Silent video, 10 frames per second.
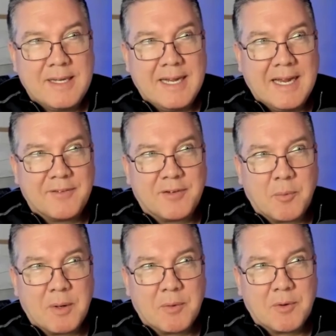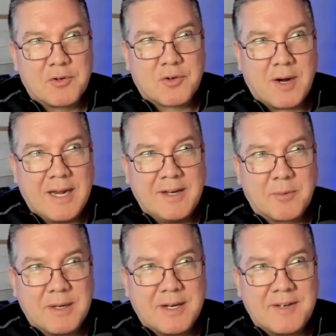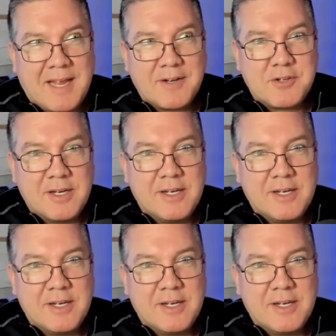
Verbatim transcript: And so we were trying to reattach it.